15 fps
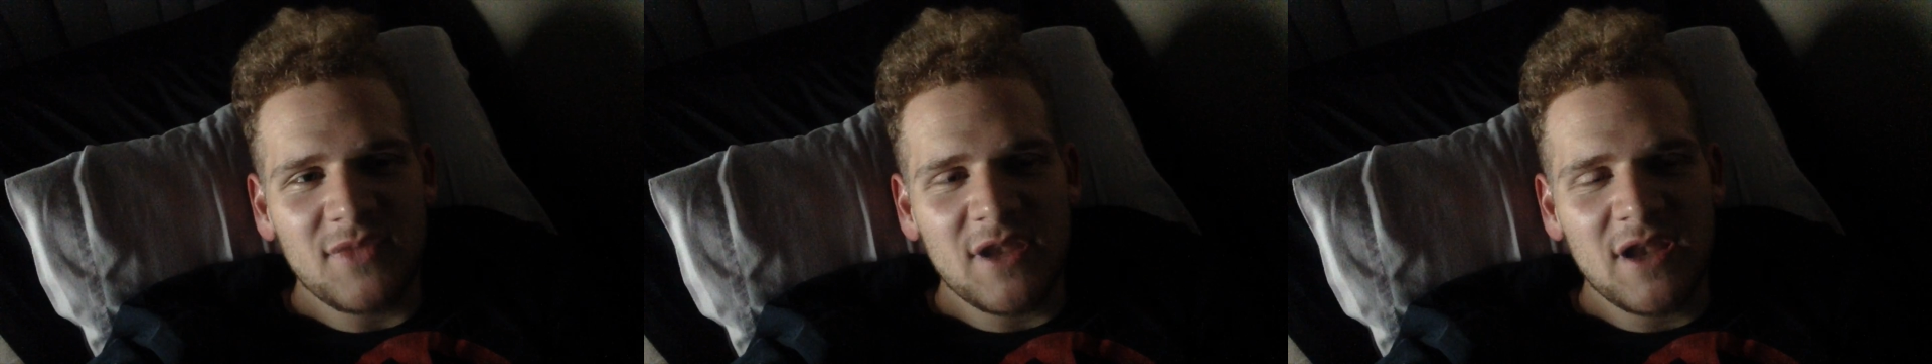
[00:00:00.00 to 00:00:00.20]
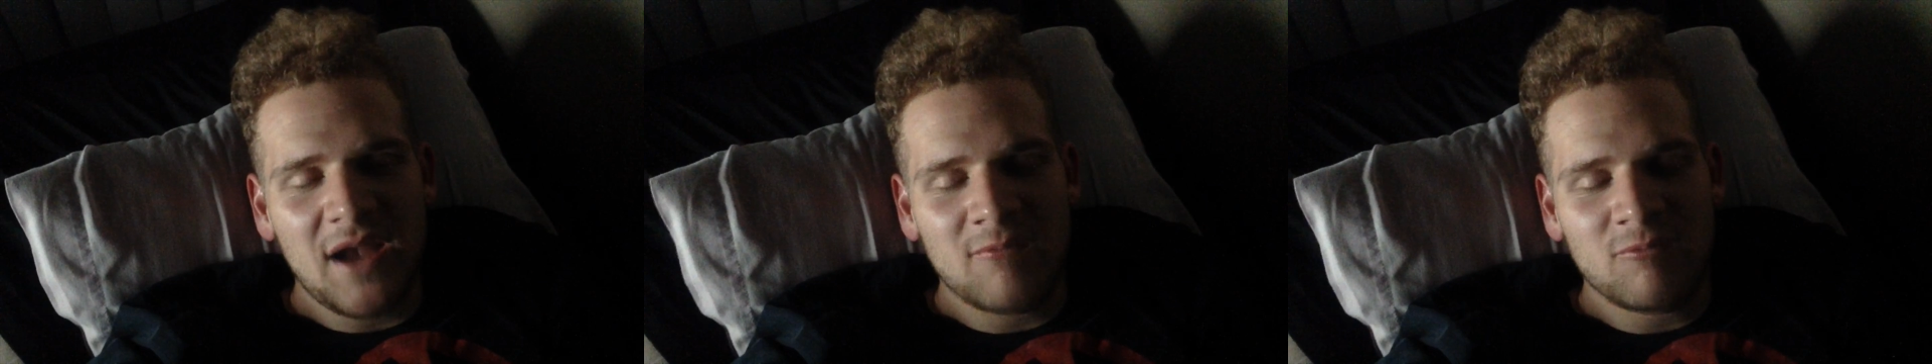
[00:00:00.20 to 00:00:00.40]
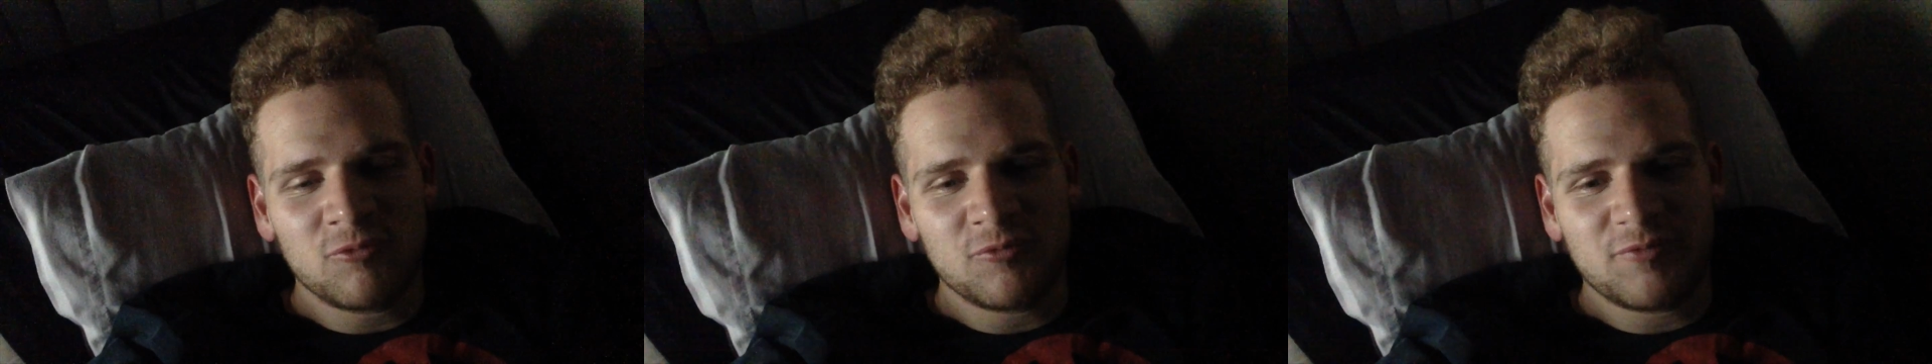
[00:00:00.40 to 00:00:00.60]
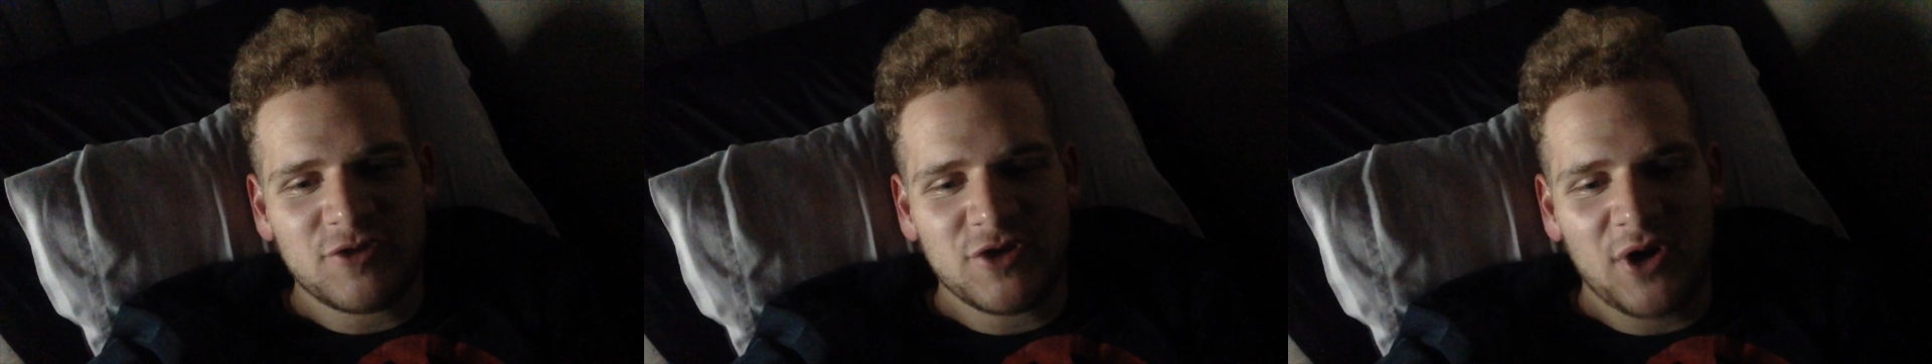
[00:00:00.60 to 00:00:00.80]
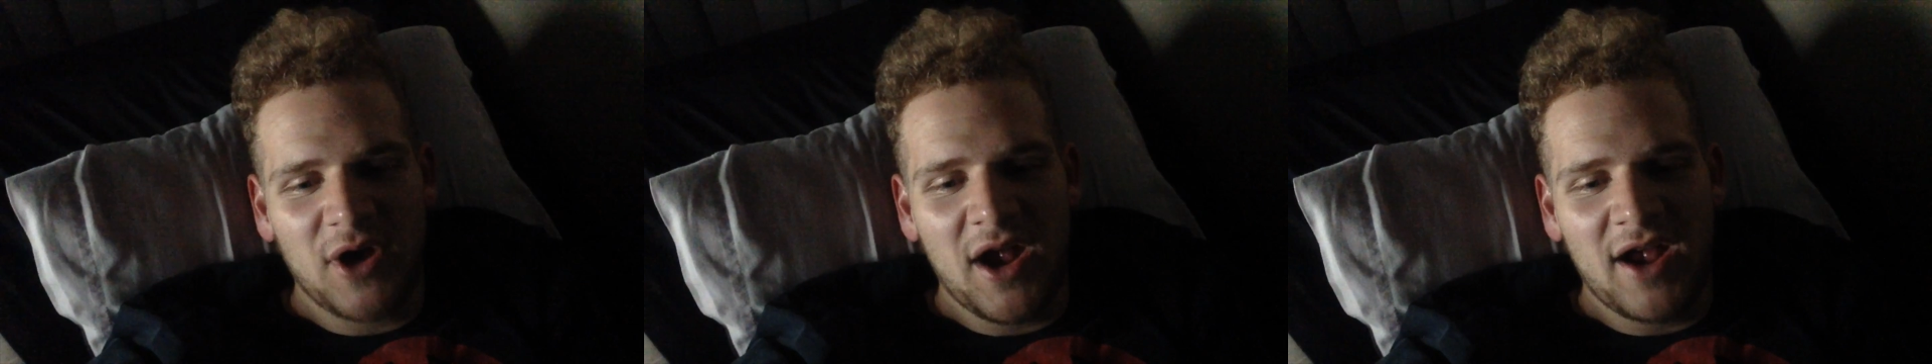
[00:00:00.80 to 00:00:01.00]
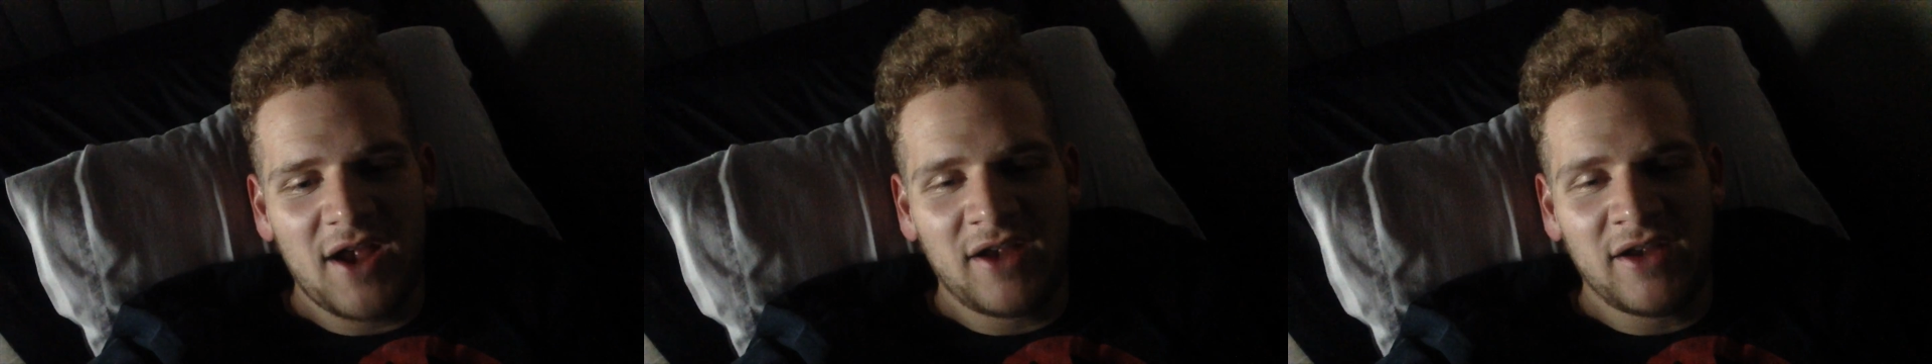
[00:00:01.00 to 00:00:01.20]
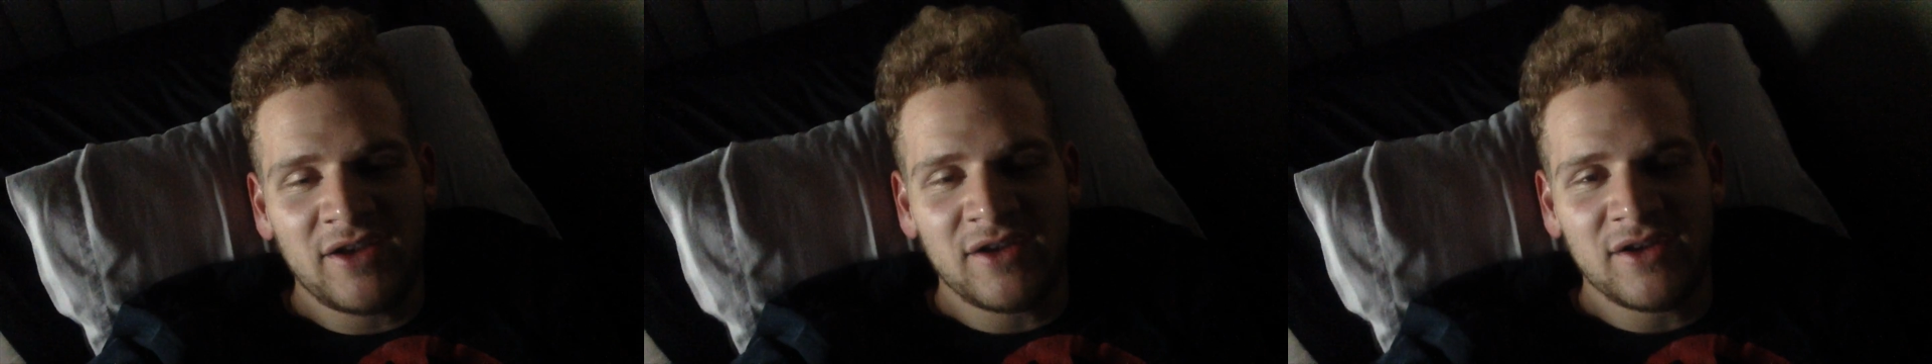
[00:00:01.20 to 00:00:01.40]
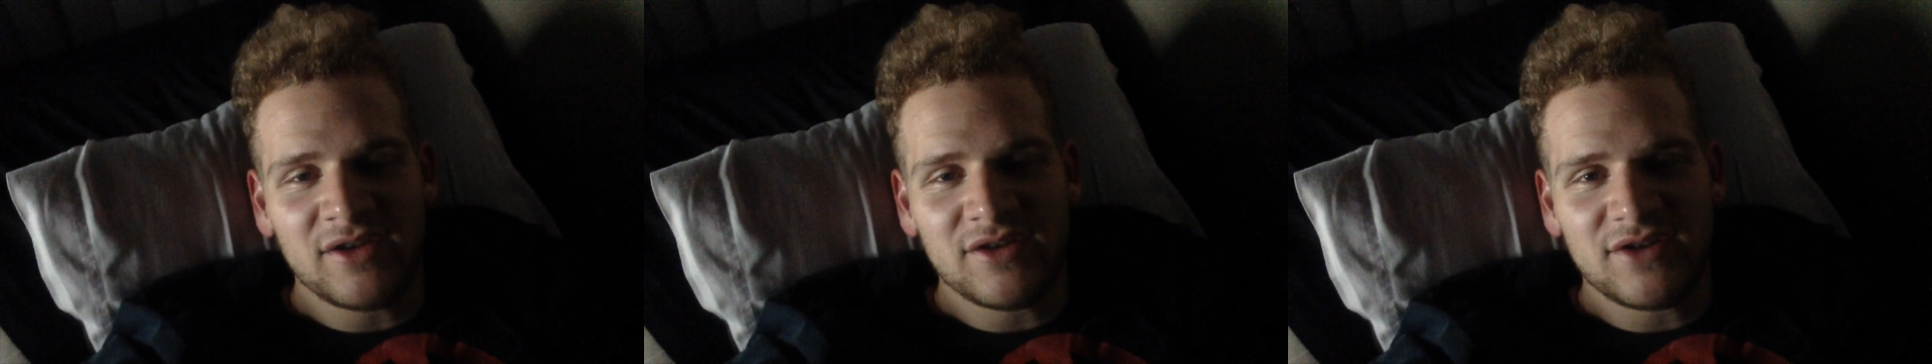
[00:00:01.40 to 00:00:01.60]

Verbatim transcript: I'm trying